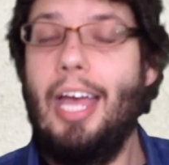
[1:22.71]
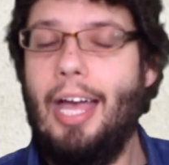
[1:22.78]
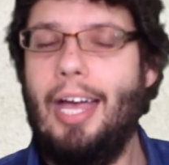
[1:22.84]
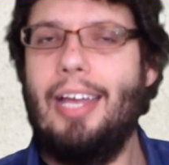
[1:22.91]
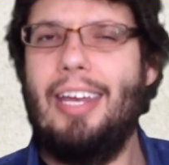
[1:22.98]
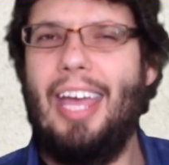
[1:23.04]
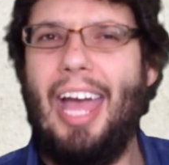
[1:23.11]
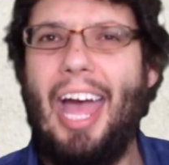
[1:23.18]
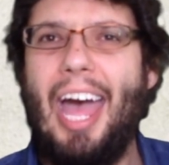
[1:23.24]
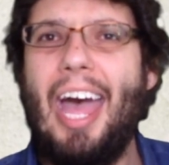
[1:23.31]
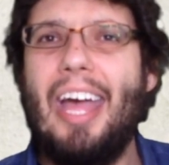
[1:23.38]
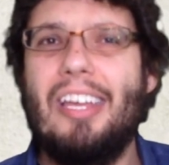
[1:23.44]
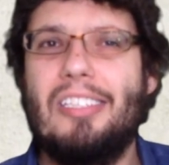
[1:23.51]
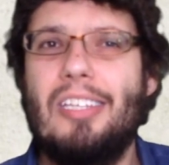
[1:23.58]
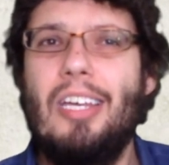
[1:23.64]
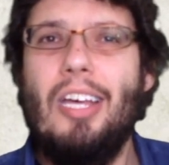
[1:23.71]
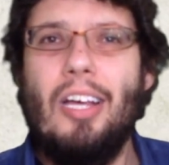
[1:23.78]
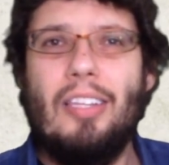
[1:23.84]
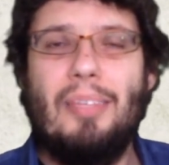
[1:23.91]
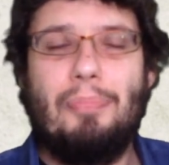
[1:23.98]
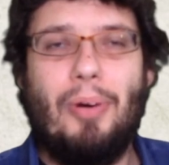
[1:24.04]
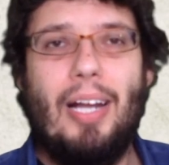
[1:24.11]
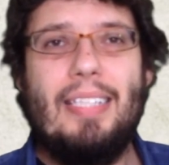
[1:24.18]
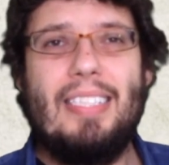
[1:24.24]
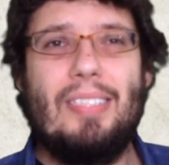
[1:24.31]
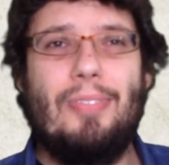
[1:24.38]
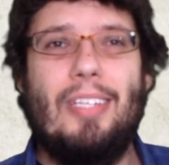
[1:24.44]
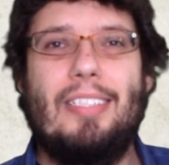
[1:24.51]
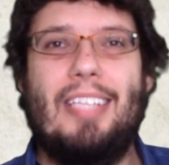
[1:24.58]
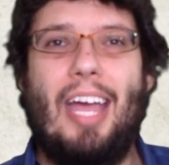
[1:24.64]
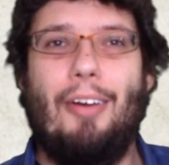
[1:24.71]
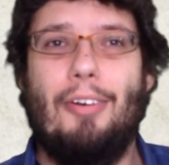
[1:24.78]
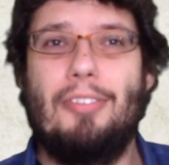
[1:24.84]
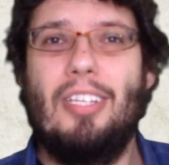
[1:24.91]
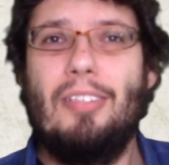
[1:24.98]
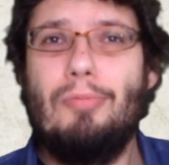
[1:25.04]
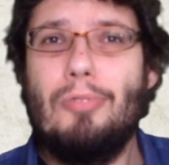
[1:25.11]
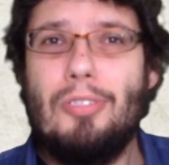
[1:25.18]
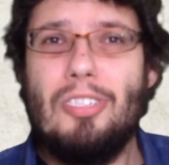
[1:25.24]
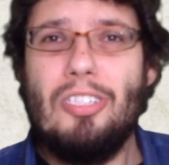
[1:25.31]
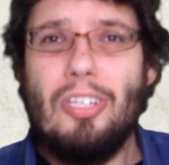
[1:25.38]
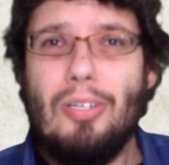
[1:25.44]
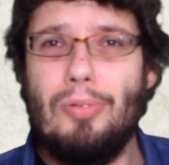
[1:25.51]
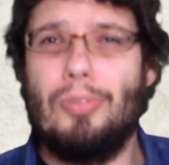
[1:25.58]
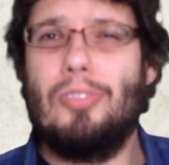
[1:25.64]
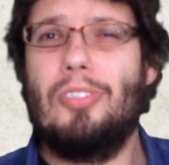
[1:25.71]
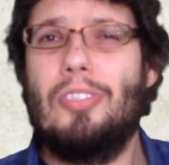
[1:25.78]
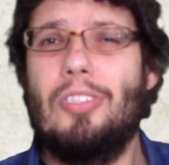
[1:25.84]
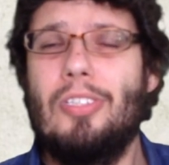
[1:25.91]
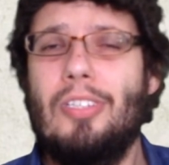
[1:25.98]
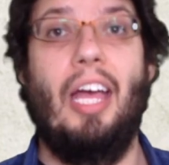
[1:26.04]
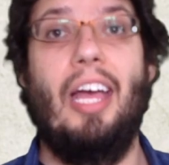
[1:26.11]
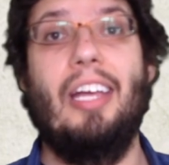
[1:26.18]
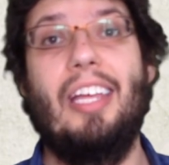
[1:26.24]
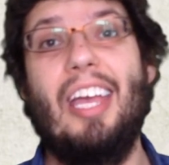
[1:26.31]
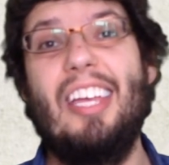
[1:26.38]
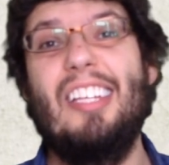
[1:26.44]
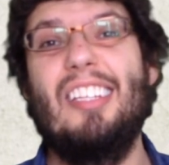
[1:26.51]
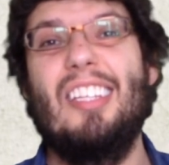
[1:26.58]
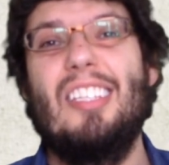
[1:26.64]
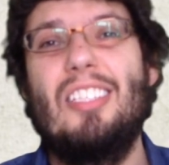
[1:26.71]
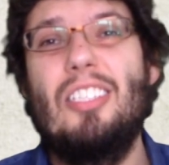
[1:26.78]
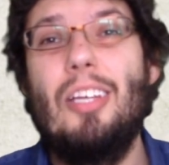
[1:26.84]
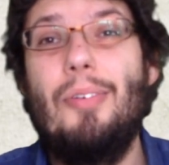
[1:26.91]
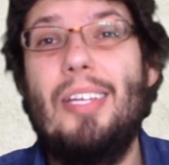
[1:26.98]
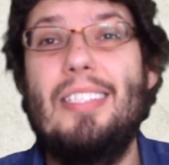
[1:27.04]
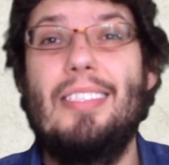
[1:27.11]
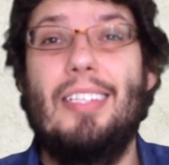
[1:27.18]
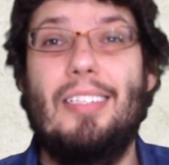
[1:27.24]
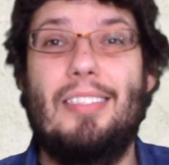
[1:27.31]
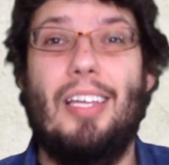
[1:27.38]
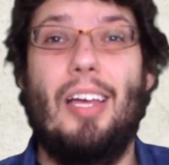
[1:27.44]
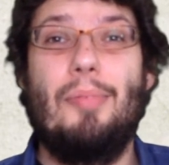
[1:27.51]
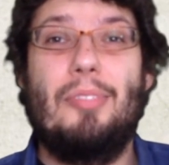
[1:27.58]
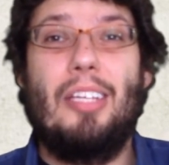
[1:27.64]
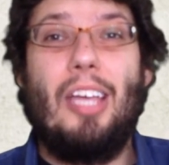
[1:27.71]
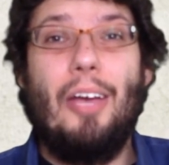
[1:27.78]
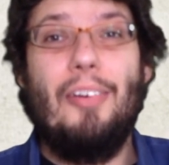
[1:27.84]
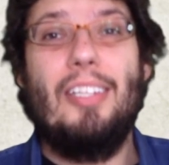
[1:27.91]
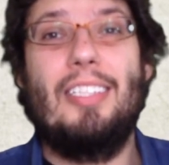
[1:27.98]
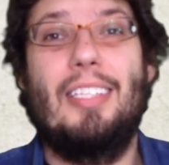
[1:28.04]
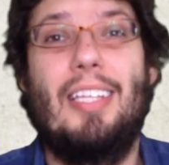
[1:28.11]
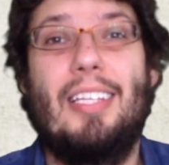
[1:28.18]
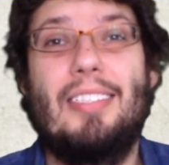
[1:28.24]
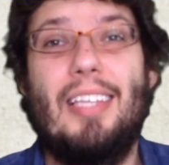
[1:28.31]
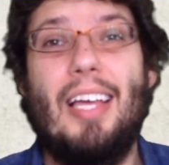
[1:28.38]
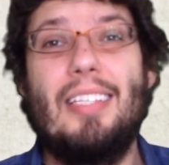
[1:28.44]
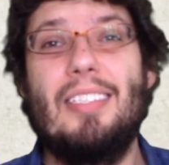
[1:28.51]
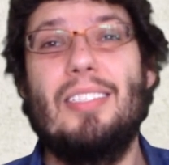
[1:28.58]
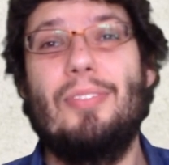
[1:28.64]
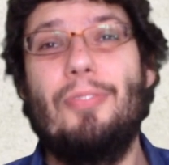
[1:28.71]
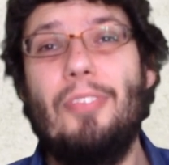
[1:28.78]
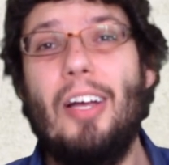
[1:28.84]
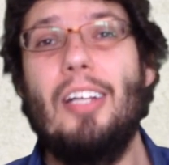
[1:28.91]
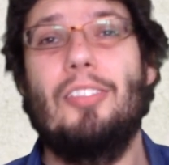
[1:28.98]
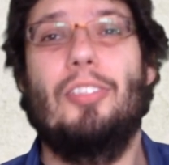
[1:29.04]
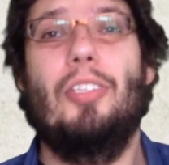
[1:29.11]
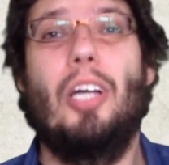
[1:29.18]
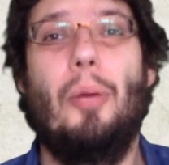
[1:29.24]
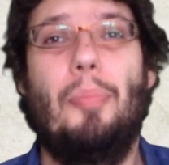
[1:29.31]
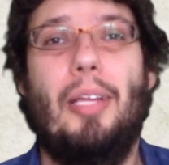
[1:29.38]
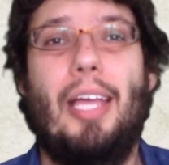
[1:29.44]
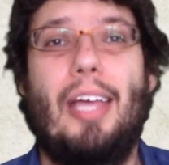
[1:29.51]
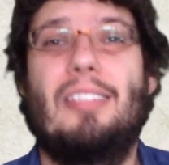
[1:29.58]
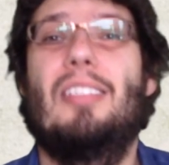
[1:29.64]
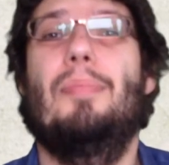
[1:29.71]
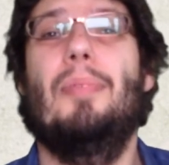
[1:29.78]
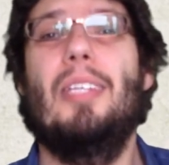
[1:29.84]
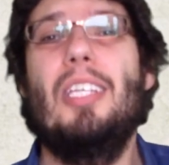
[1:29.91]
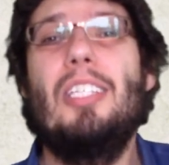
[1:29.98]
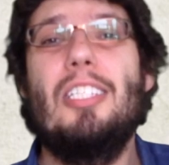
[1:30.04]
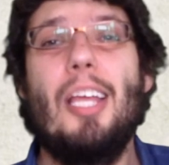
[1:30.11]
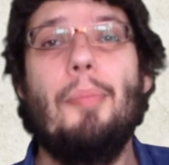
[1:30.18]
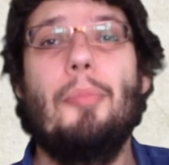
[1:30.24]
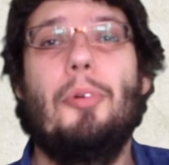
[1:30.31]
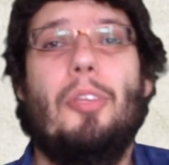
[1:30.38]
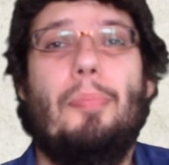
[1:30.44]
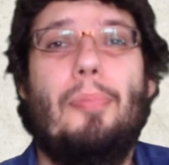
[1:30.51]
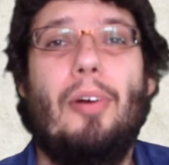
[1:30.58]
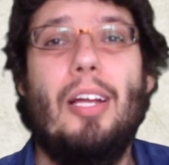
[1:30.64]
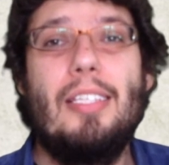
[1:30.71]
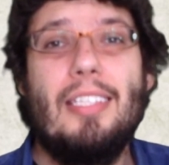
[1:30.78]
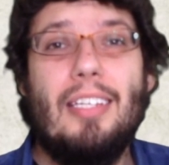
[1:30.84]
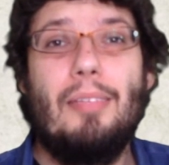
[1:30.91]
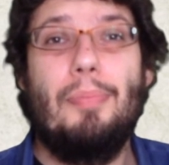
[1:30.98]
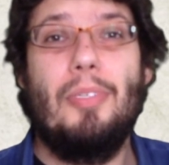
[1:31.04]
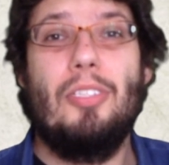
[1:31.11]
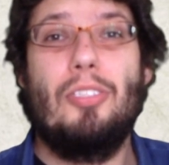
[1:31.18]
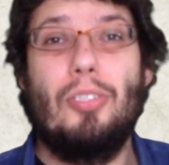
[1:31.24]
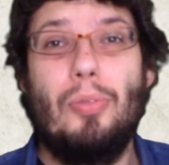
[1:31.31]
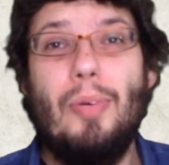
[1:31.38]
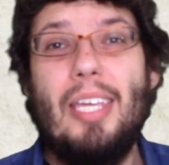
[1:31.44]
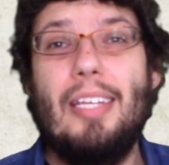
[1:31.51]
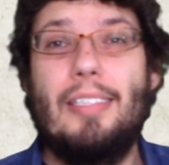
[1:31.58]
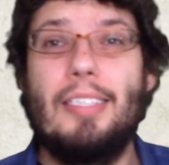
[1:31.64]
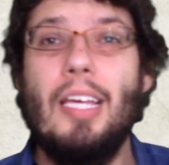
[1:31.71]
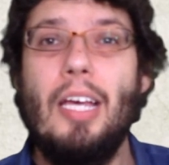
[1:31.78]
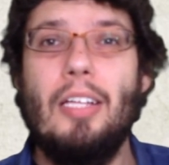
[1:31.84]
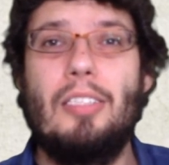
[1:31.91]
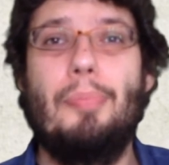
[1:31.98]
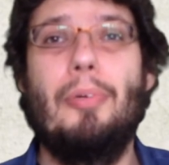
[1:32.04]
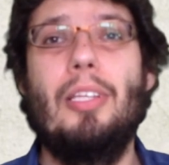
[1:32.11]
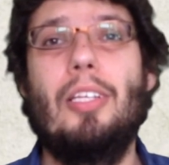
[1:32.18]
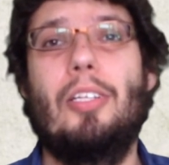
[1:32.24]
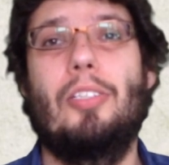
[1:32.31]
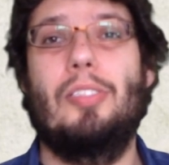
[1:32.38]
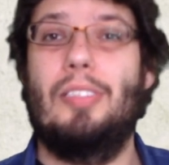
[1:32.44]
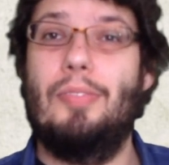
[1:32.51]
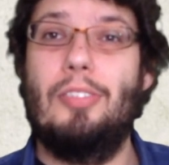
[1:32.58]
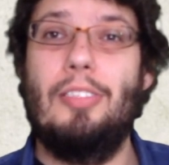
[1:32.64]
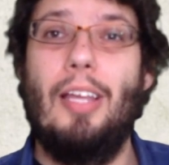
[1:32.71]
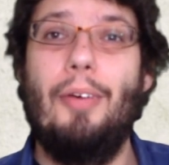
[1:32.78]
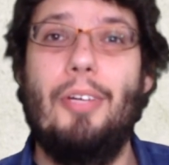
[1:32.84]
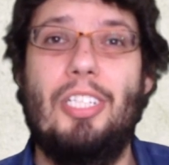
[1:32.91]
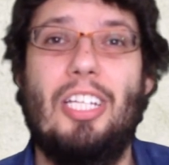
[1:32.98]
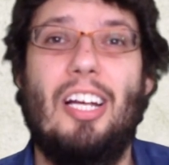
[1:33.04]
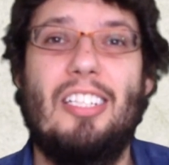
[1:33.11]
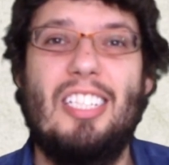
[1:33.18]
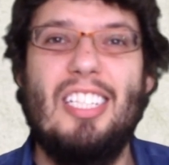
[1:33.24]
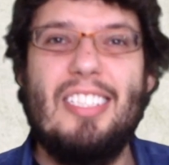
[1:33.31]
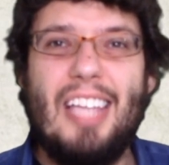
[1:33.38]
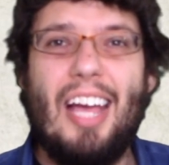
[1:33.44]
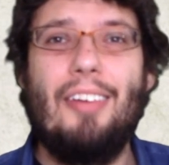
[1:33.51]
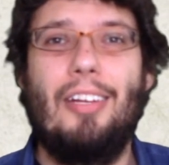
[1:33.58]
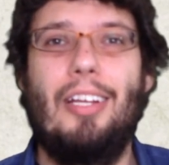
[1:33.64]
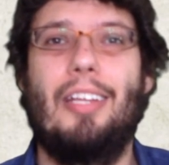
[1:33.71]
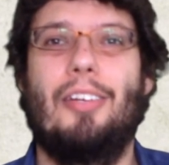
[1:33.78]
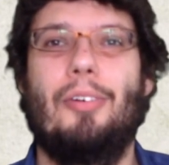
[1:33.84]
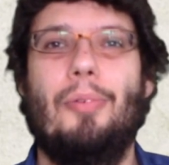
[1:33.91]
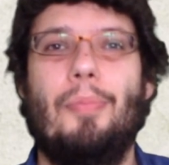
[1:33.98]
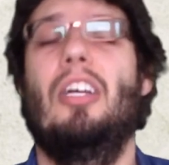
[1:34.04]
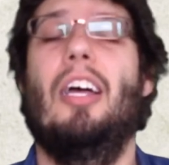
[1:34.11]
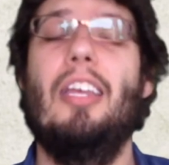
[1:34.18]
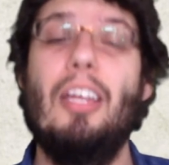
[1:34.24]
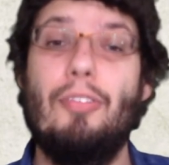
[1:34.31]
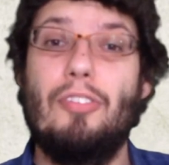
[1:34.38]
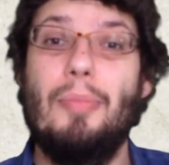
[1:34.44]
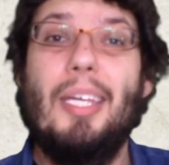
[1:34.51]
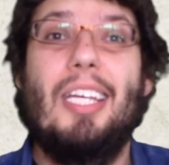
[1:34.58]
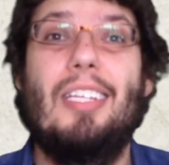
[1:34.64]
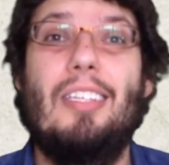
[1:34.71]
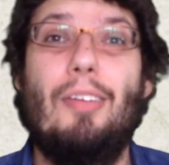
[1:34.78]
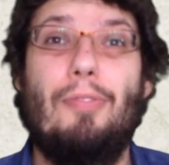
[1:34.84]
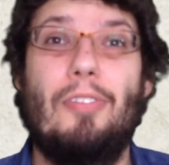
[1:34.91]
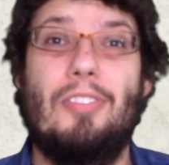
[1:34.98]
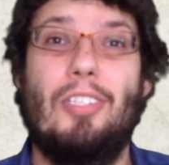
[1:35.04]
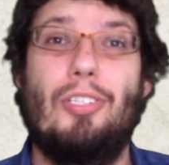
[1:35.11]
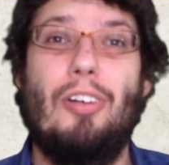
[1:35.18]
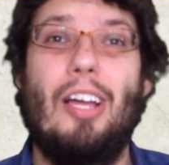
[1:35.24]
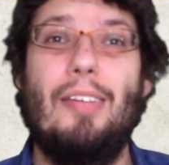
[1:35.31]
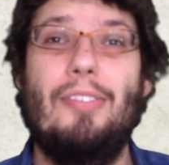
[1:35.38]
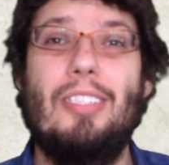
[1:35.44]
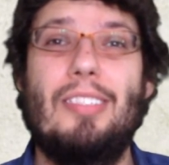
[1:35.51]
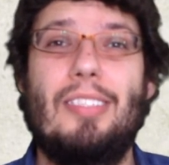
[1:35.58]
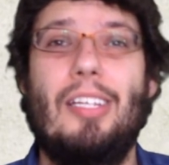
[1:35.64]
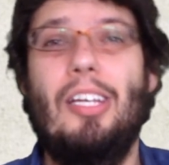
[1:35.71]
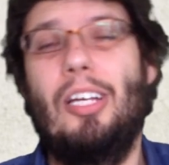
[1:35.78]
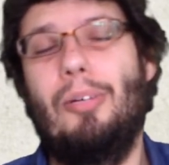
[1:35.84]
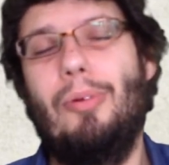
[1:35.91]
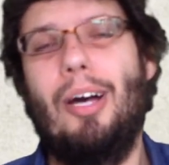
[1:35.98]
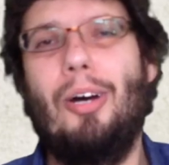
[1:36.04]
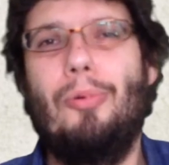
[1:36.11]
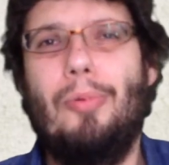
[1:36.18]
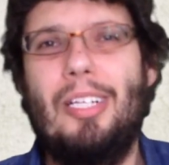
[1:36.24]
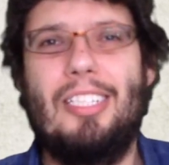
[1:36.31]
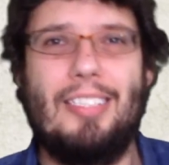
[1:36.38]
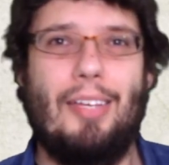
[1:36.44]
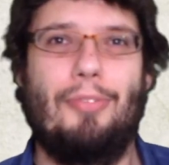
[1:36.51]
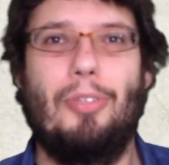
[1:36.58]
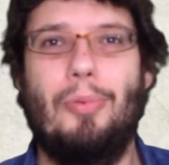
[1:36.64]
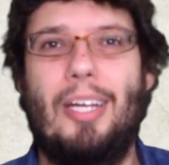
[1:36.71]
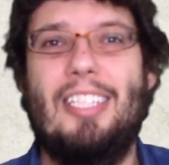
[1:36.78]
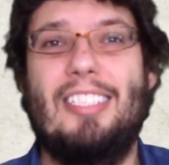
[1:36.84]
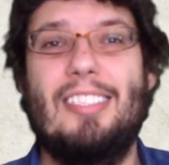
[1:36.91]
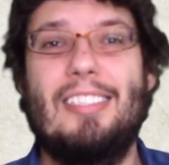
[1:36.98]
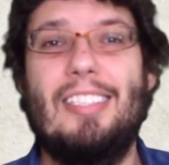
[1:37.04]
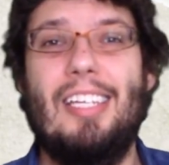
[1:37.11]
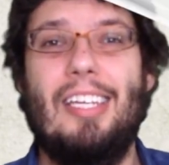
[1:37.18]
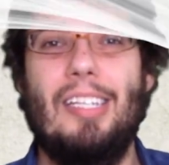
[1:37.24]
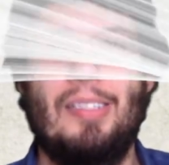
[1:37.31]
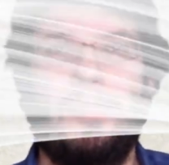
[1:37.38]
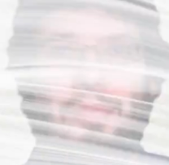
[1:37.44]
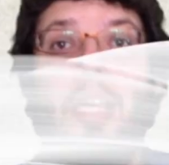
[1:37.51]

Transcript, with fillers: And it had. The prices for the tariffs had reduced. Again, this show isn't the time to go into this, as it's far too complicated, but in general the pricing had been tweaked to bring the cost of slower charging down a little. Enough to make a difference to drivers? Well, we'll just have to wait and see.